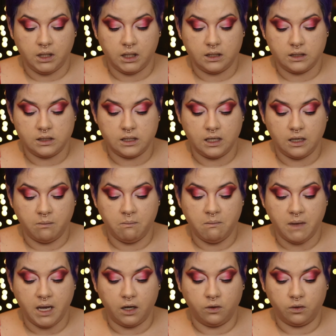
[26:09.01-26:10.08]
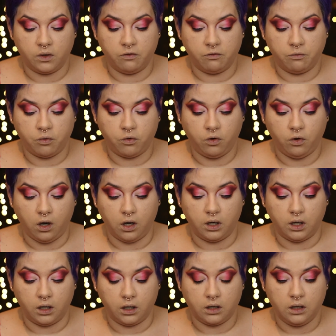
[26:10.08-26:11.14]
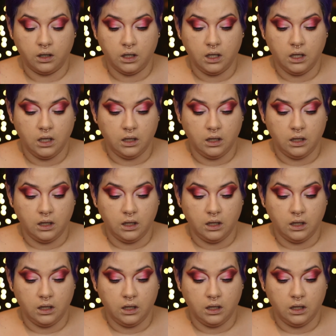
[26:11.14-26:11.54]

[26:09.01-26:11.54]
because the amount of product